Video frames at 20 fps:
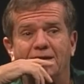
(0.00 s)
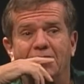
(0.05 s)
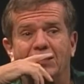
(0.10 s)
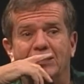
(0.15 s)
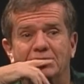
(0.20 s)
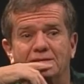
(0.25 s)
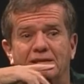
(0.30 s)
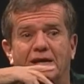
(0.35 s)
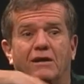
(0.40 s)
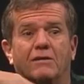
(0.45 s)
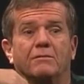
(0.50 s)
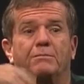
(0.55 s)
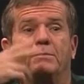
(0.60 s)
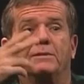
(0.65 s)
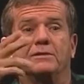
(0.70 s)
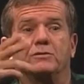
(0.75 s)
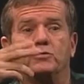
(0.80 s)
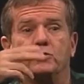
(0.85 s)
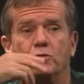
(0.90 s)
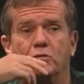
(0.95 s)
He's now
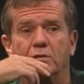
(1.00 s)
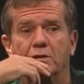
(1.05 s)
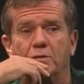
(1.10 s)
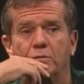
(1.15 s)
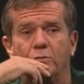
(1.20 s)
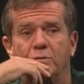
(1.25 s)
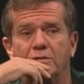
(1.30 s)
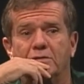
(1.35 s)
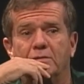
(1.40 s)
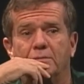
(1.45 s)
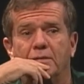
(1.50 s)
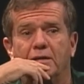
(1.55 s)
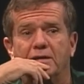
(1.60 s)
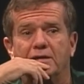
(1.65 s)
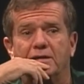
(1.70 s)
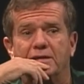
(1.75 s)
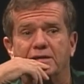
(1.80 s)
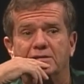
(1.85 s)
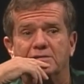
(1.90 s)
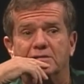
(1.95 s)
been touring with the
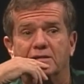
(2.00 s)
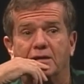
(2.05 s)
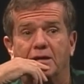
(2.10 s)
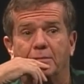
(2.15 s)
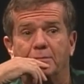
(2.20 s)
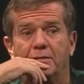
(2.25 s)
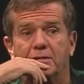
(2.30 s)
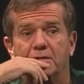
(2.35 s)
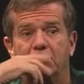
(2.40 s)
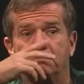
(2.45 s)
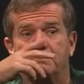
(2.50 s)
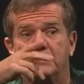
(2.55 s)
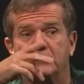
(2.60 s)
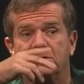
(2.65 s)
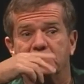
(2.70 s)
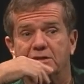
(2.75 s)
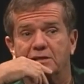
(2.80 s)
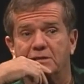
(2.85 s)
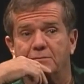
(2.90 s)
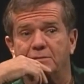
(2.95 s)
Monkees, and I'm going to be
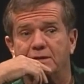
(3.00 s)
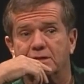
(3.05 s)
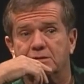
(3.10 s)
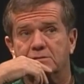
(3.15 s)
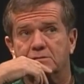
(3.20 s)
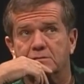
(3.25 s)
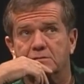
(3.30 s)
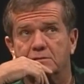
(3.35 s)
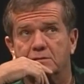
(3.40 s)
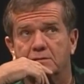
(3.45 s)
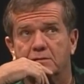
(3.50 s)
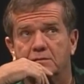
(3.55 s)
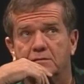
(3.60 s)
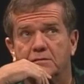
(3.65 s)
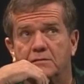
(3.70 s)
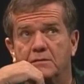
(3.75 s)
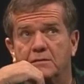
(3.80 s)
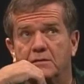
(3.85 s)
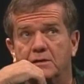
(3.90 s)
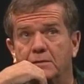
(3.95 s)
seeing him next. Uh,
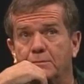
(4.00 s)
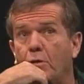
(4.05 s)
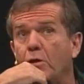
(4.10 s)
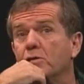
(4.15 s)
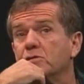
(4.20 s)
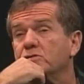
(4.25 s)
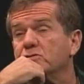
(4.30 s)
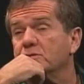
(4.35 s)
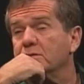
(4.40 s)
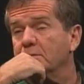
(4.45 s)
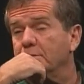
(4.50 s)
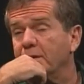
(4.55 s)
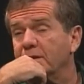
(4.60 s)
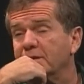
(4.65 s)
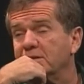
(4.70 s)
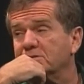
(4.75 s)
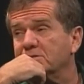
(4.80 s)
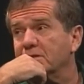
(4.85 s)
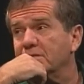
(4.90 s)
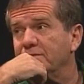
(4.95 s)
in March at a
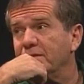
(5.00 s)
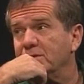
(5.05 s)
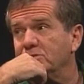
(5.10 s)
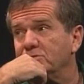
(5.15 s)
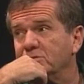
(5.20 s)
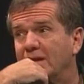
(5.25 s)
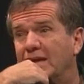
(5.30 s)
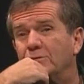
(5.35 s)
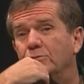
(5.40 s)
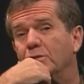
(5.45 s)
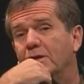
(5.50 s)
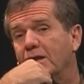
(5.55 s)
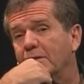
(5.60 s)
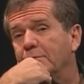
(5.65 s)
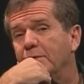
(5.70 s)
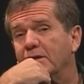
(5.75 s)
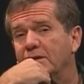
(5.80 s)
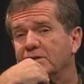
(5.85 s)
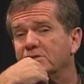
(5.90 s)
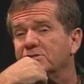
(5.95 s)
Monkees convention. I do a lot of
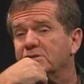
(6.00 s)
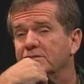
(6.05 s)
Monkees